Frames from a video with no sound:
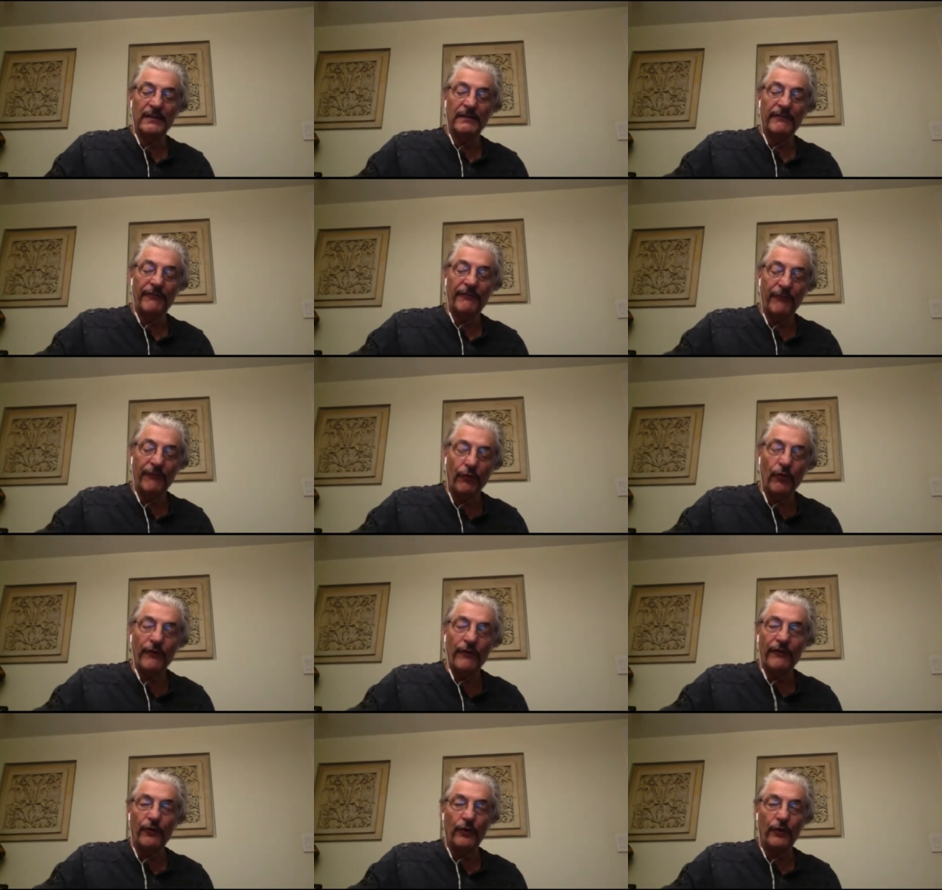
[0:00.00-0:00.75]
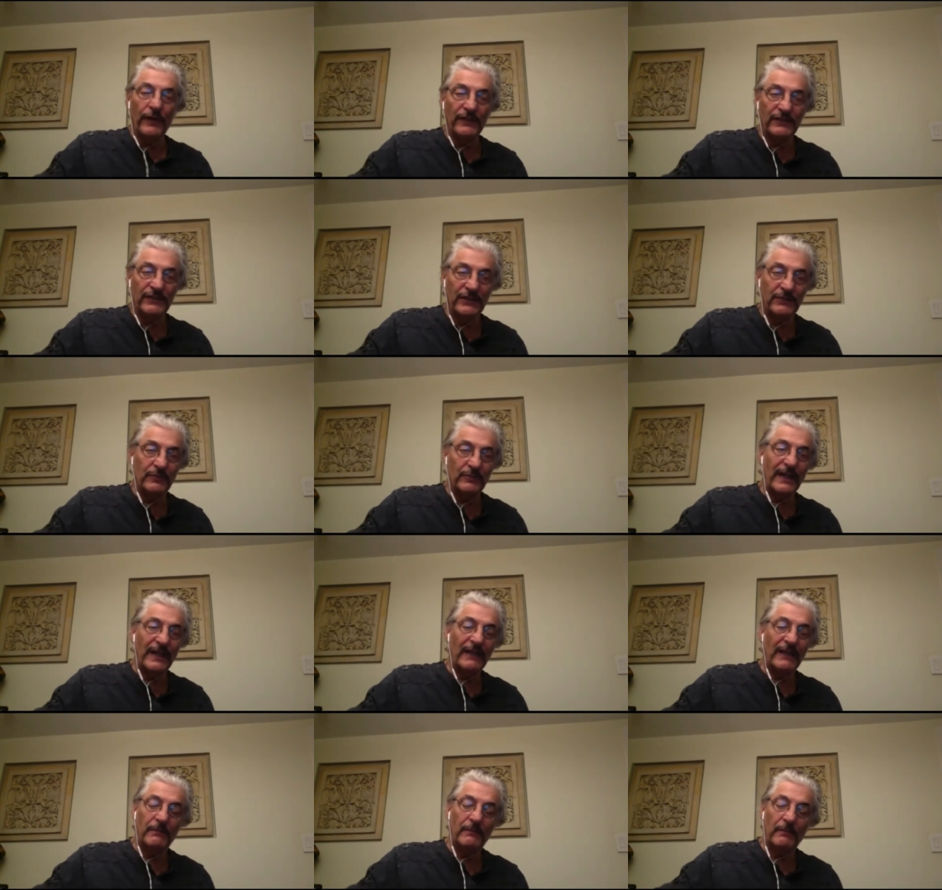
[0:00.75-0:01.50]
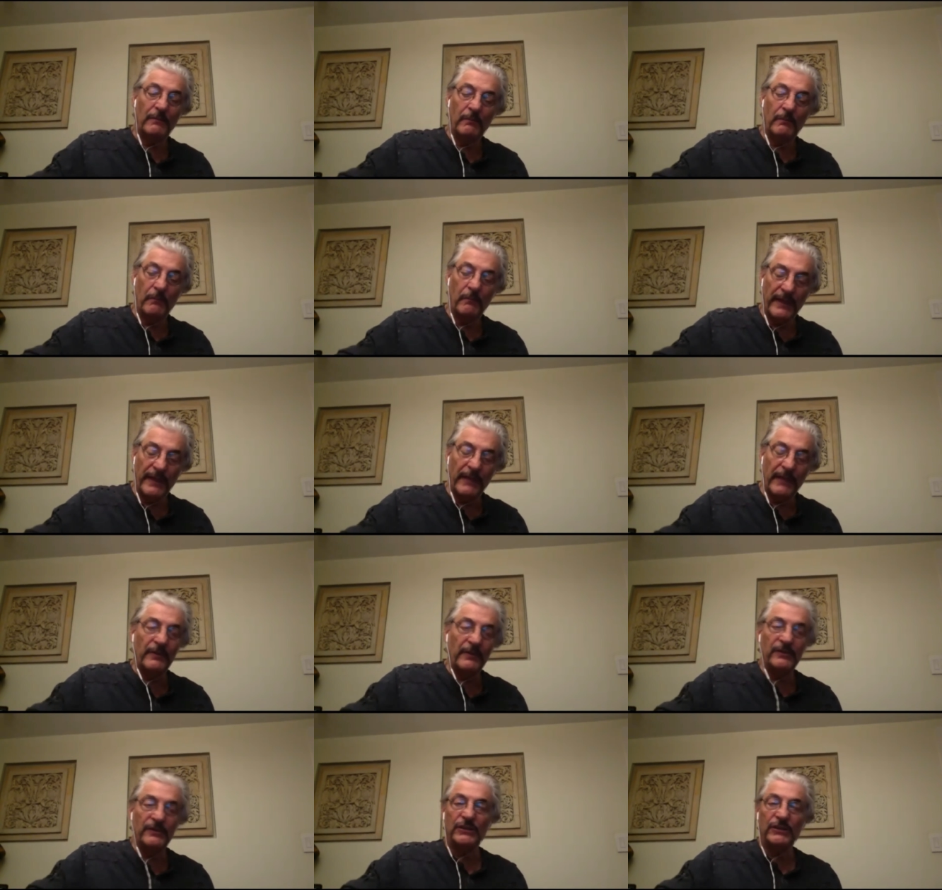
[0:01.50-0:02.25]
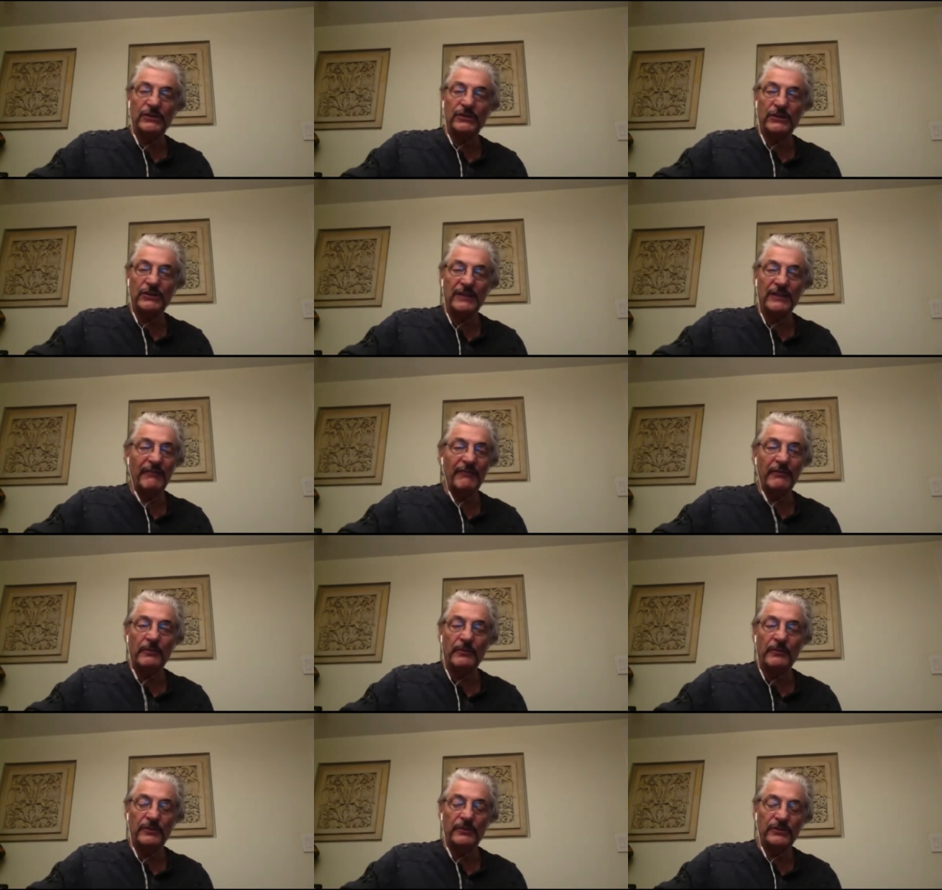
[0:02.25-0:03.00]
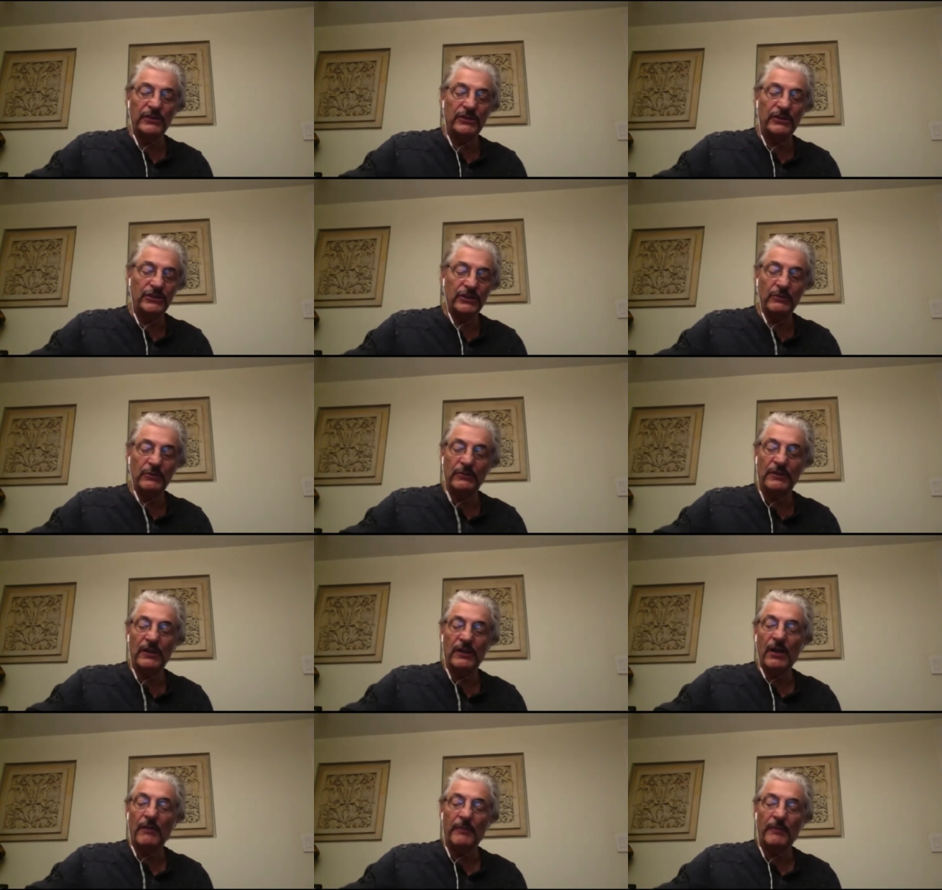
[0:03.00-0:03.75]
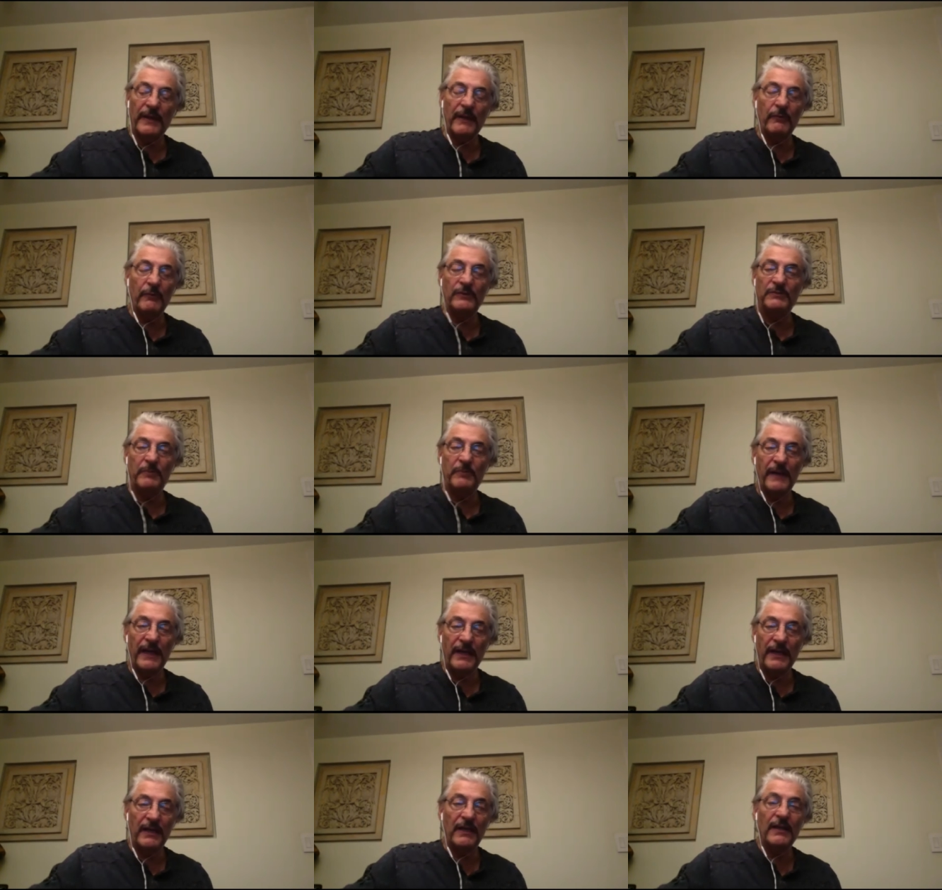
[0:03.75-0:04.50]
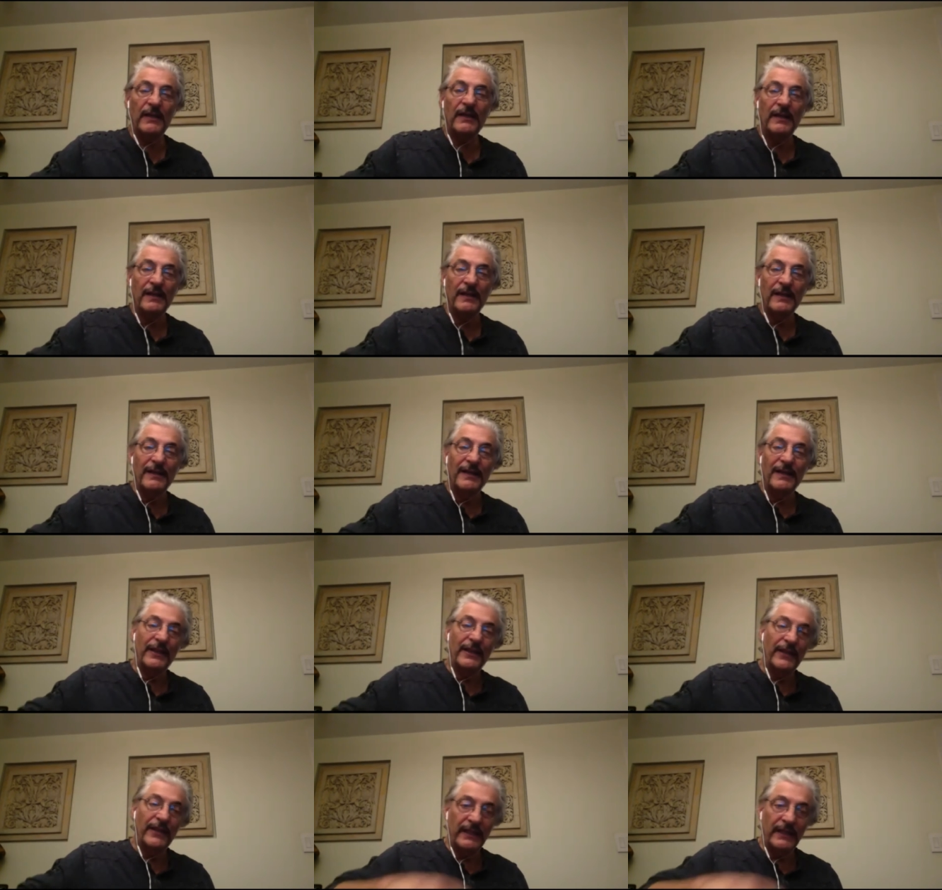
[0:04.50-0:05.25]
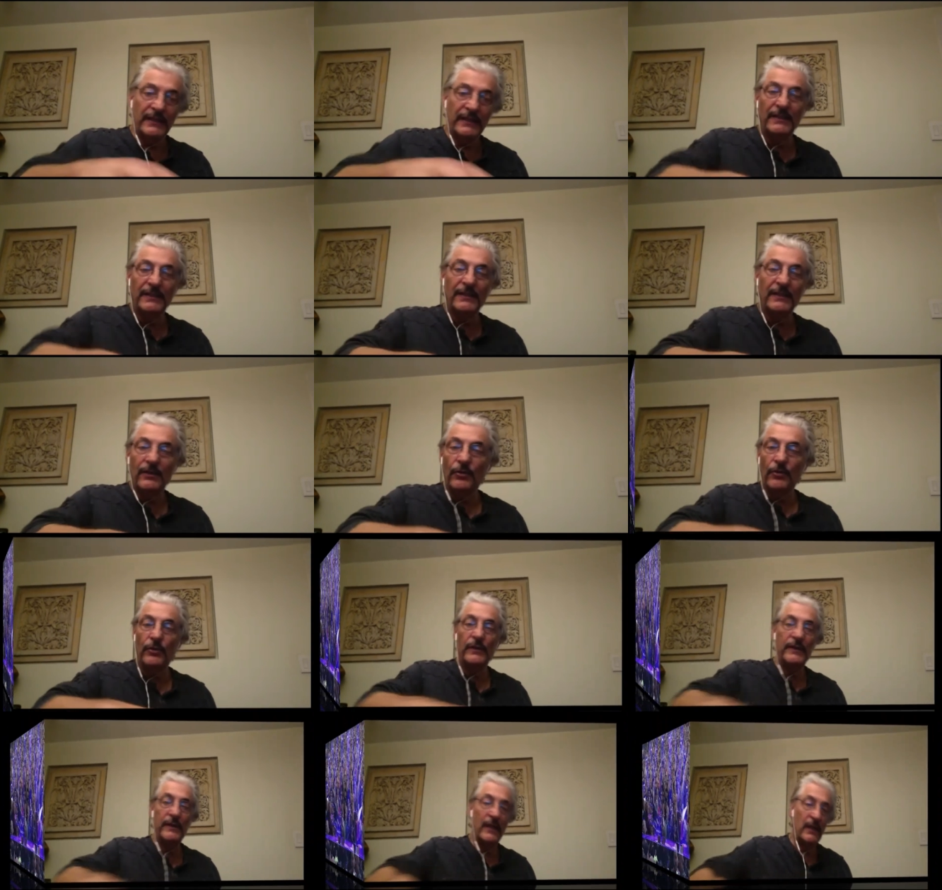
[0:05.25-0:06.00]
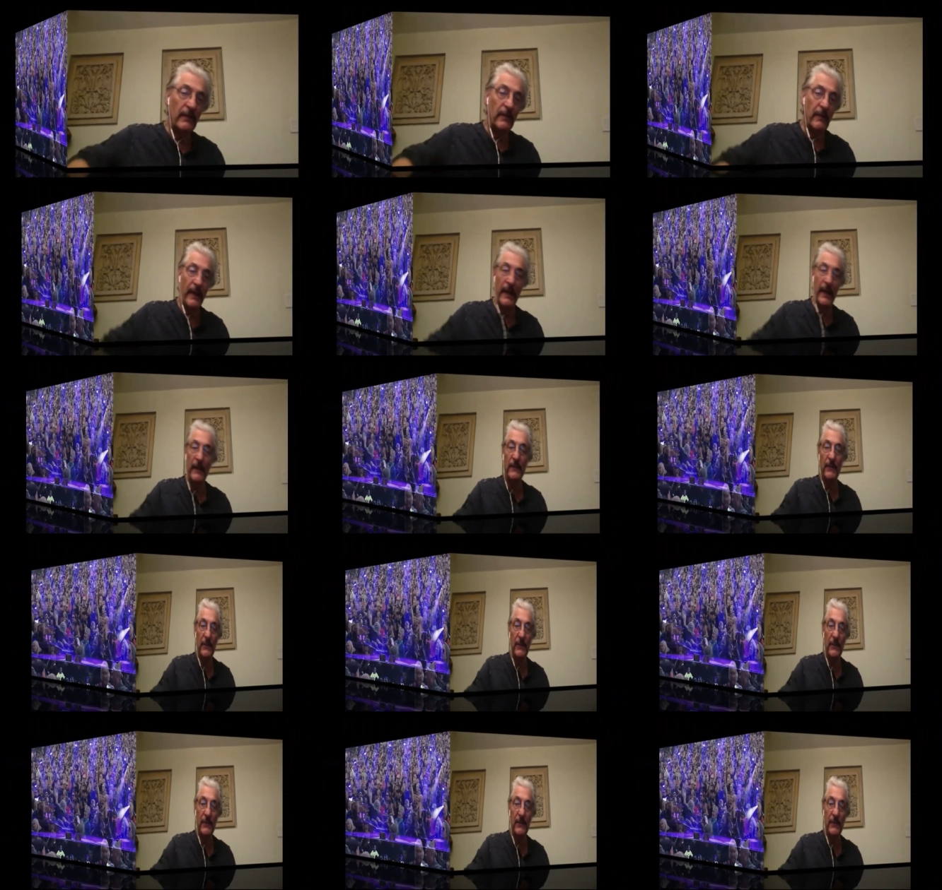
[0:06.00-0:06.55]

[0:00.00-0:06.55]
four voices. We had better musicians. Every musician in our band was better than all the other bands.